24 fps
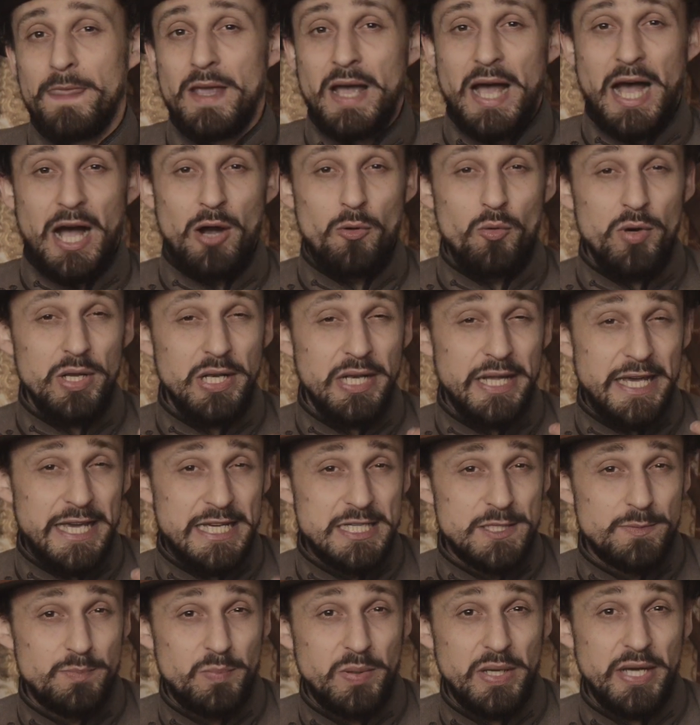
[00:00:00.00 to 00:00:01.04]
I will
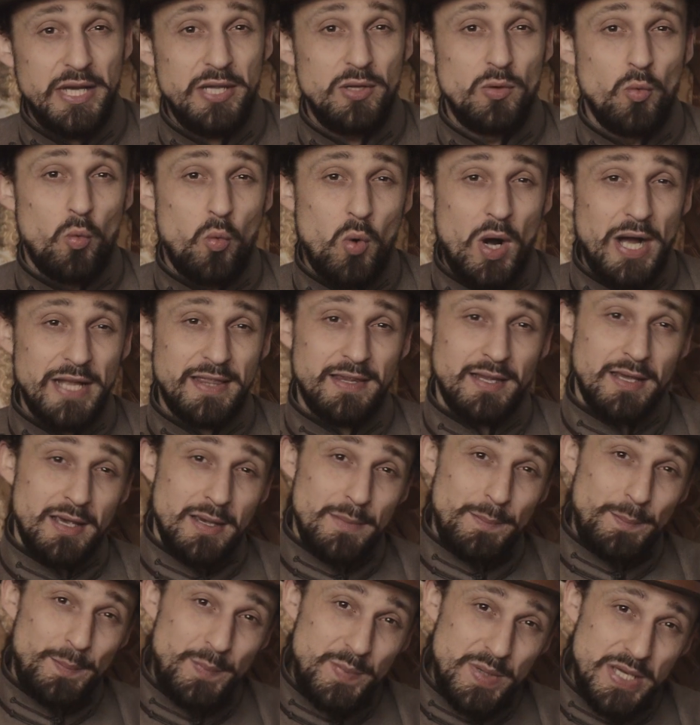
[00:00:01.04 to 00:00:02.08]
explain what
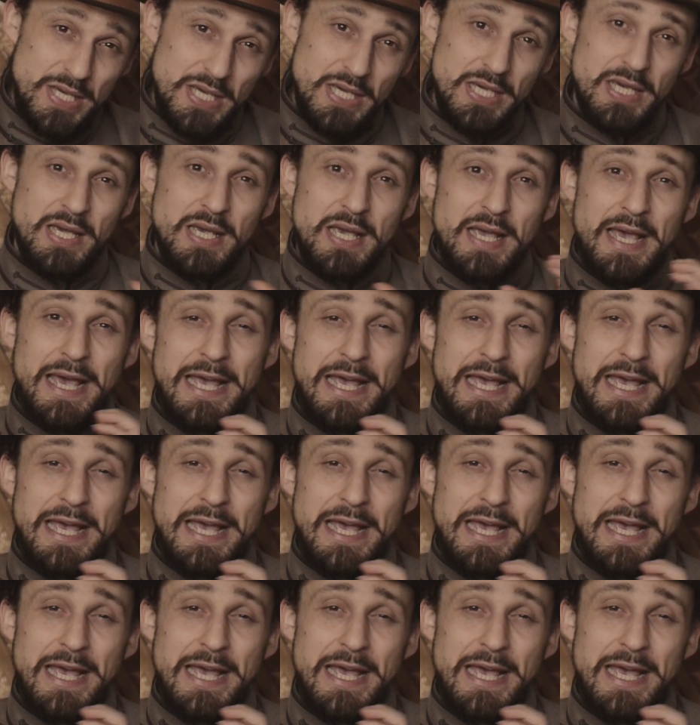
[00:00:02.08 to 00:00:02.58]
B